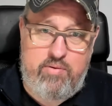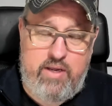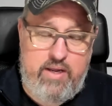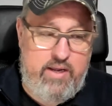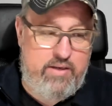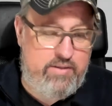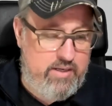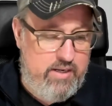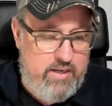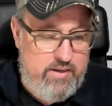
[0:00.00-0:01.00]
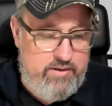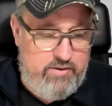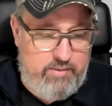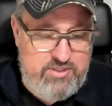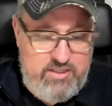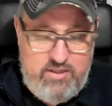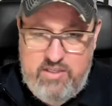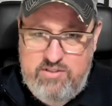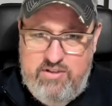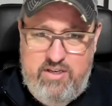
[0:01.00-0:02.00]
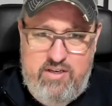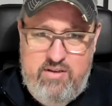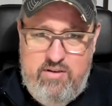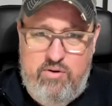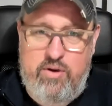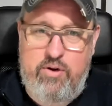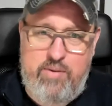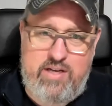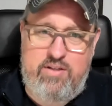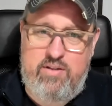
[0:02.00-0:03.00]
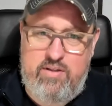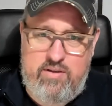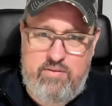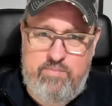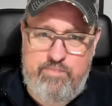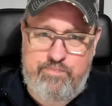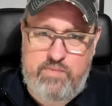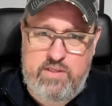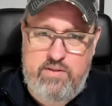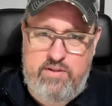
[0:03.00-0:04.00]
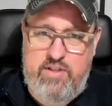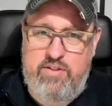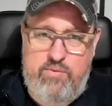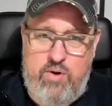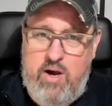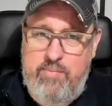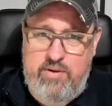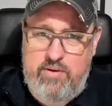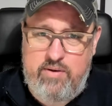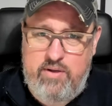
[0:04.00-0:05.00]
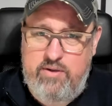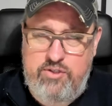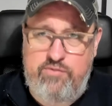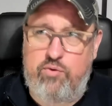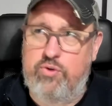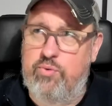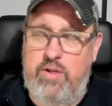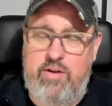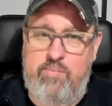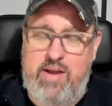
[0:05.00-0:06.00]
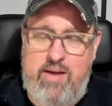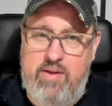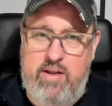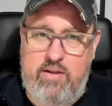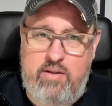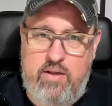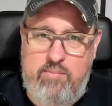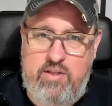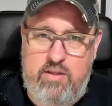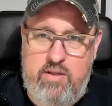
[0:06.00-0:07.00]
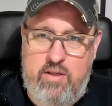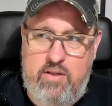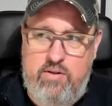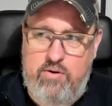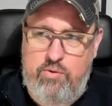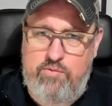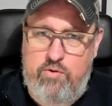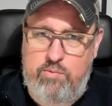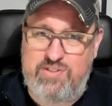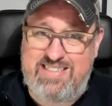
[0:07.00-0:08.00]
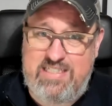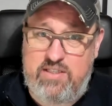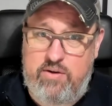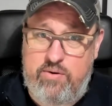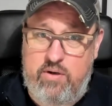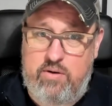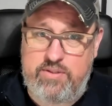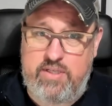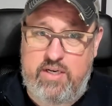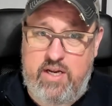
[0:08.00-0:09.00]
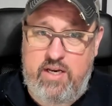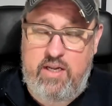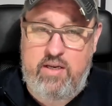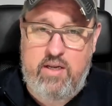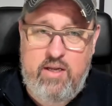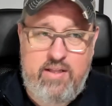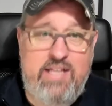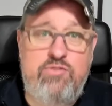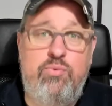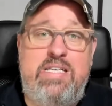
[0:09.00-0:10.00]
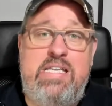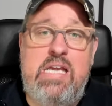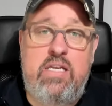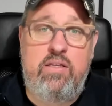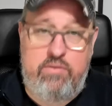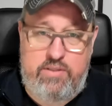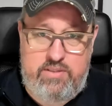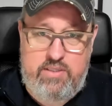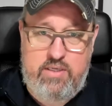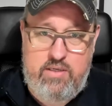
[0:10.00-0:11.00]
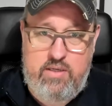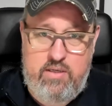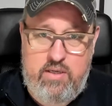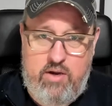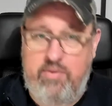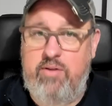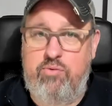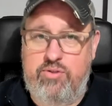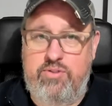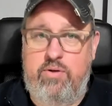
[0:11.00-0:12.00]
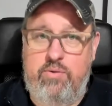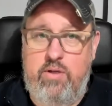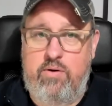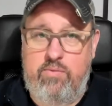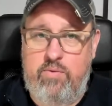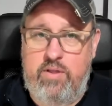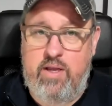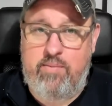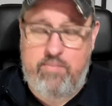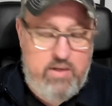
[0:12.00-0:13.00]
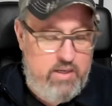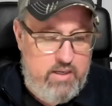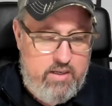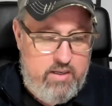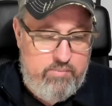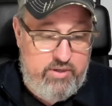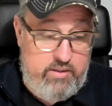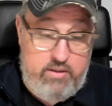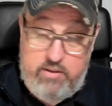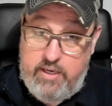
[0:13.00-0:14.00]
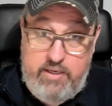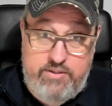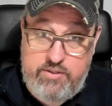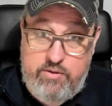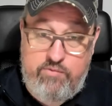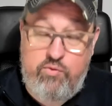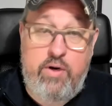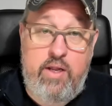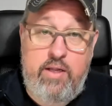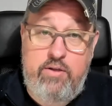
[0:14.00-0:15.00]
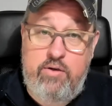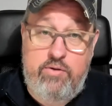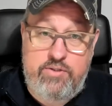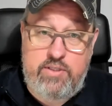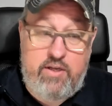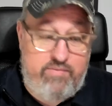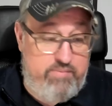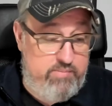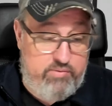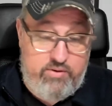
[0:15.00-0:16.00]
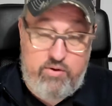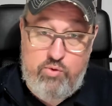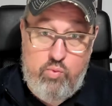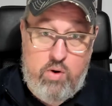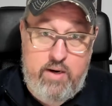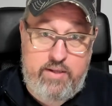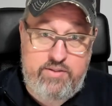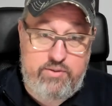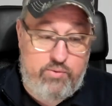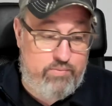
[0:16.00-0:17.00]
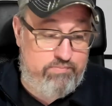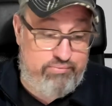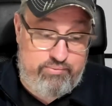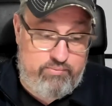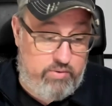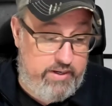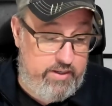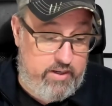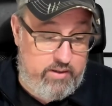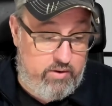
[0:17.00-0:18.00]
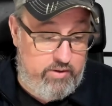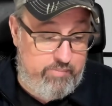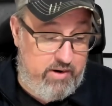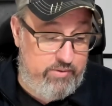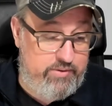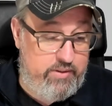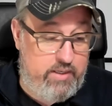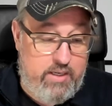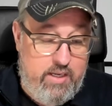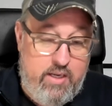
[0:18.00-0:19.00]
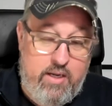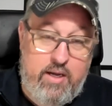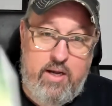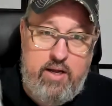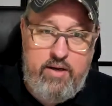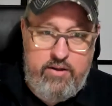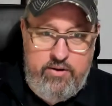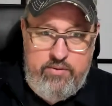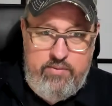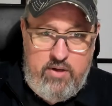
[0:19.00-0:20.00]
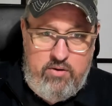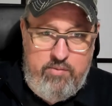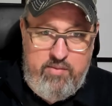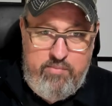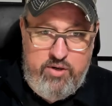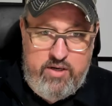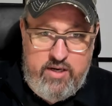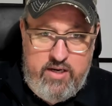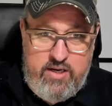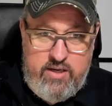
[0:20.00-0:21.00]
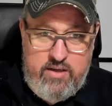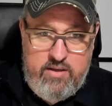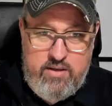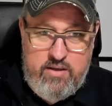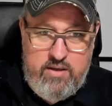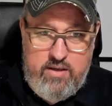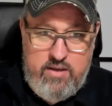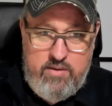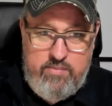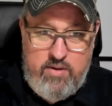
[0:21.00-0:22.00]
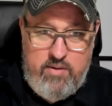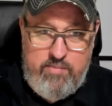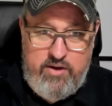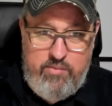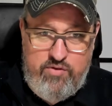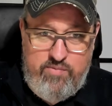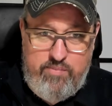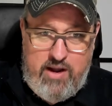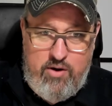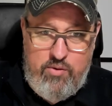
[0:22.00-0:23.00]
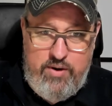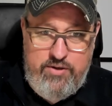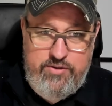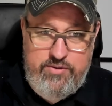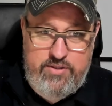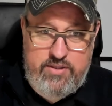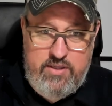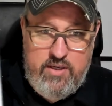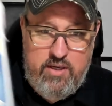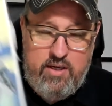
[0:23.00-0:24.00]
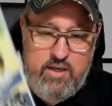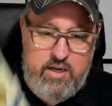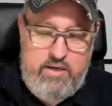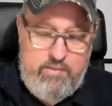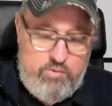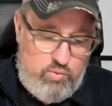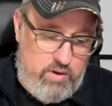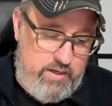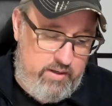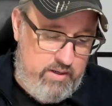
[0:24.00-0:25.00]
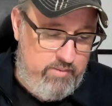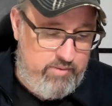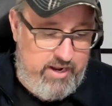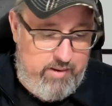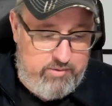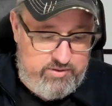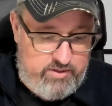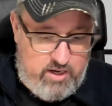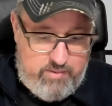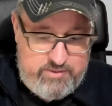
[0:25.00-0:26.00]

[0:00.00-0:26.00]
And, I'm seeing things like, I go back to the Death of Robin issue 428 of Batman, and I mean, they're going for almost $600 in a 9.8. That's ridiculous how many books are out there in that. But 9.8s are going for it, and there's enough people out there who want it, so why not? All the power to you. Another dollar bin book. I got a Mighty Morphin Power Rangers #1 by Hamilton Comics.